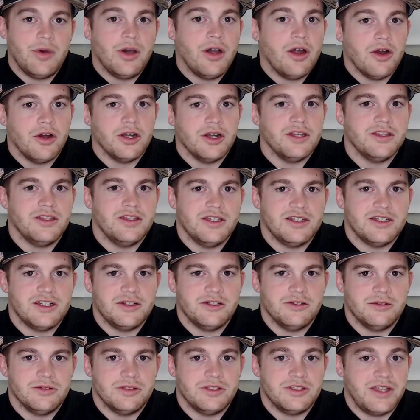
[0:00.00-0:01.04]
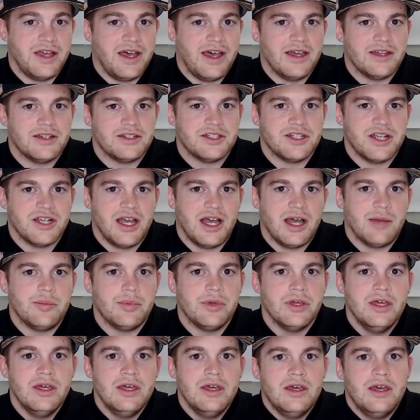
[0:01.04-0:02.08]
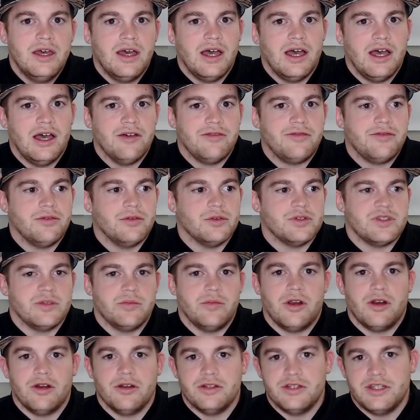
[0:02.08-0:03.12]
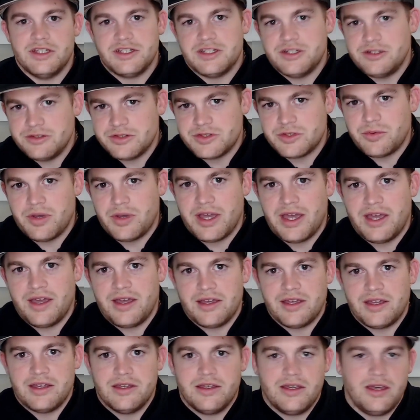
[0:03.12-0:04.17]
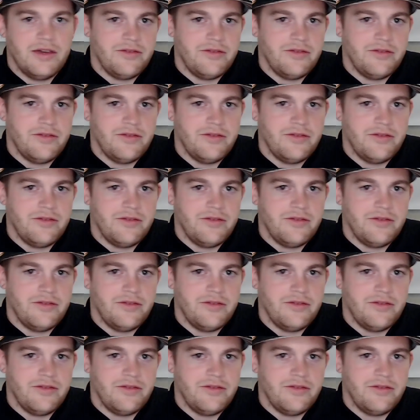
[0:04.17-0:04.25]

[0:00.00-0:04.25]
hardendigital.shop, for some Harden Digital swag.